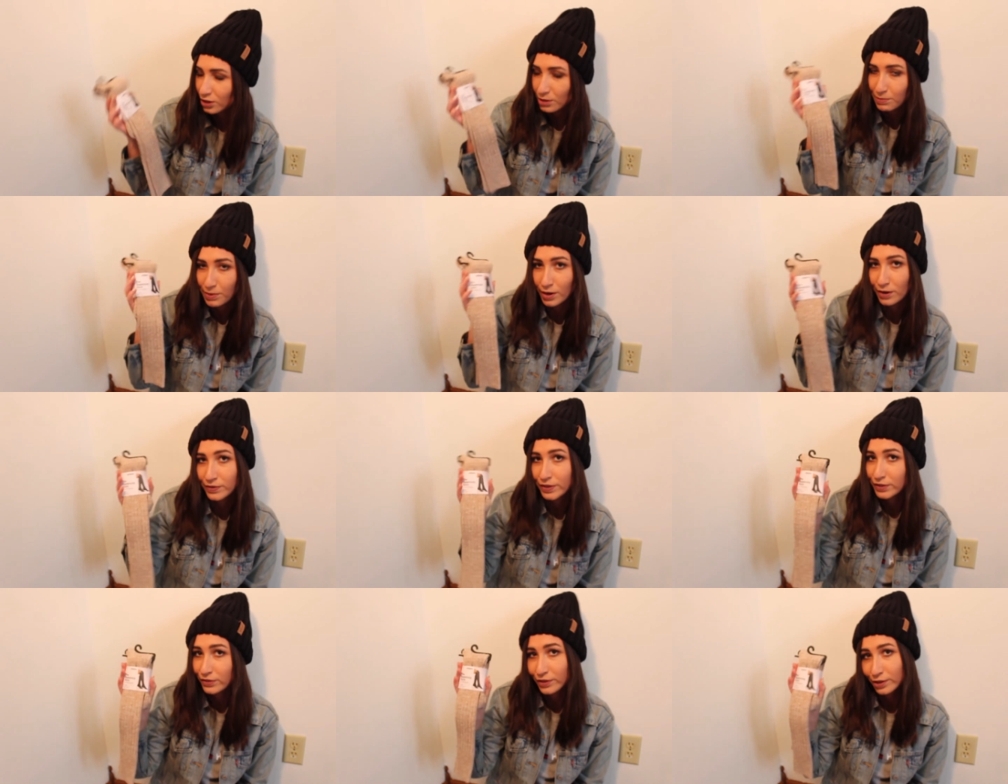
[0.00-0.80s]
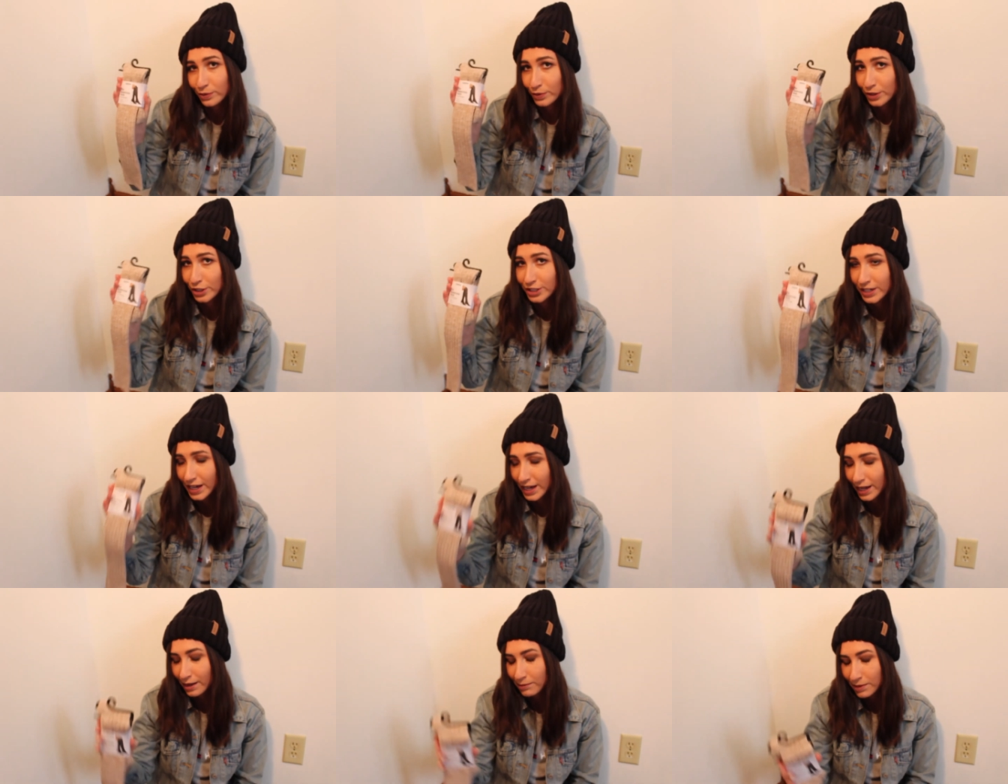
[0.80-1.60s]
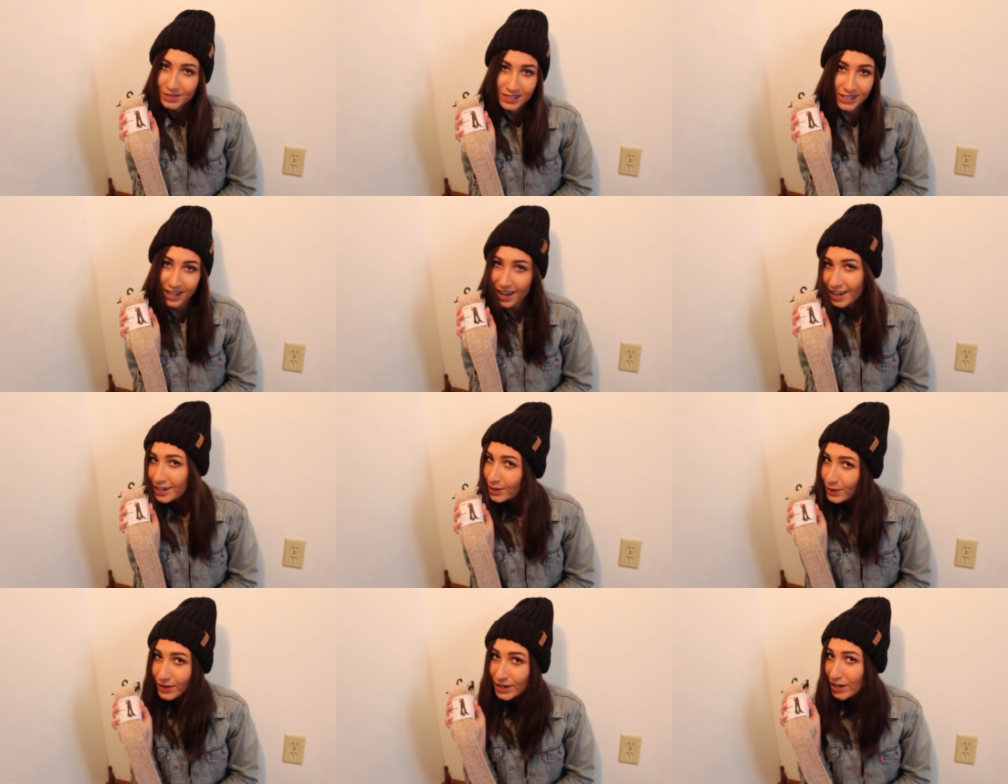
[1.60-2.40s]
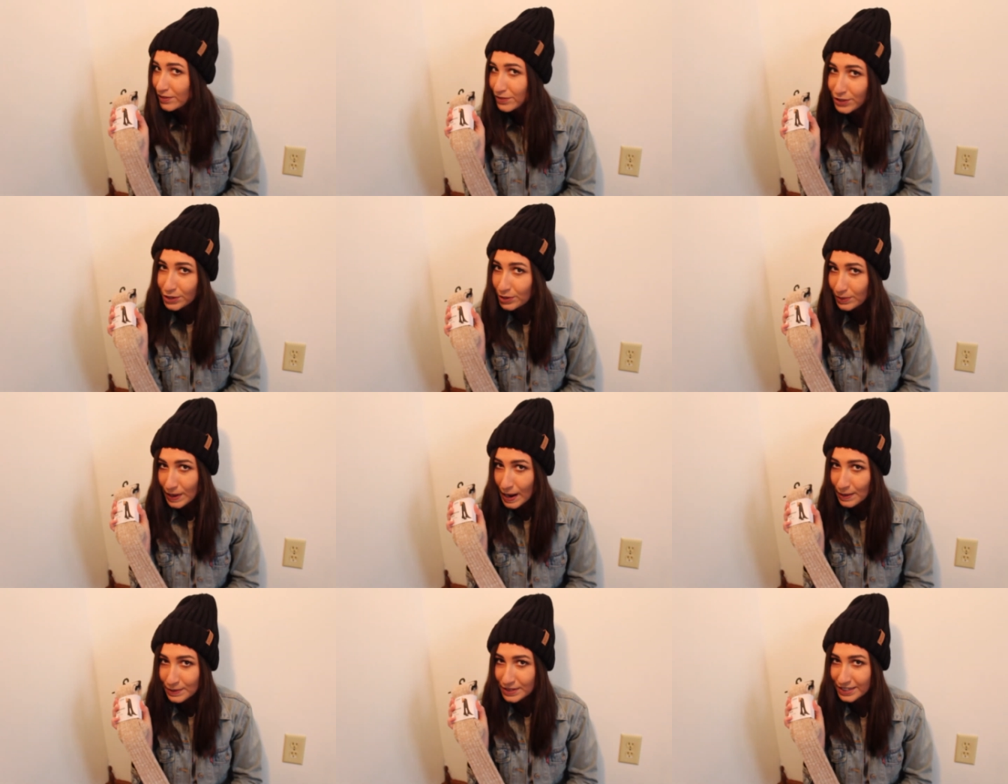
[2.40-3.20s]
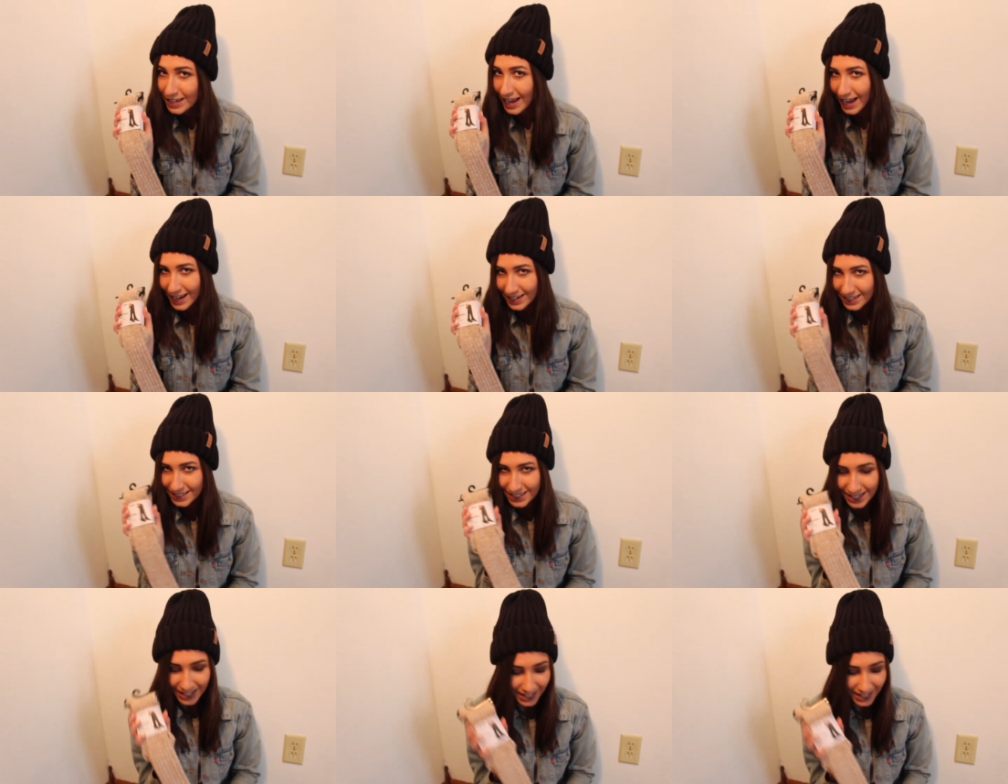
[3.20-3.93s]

they're perfect for the winter time. Once again, you can never go wrong with socks.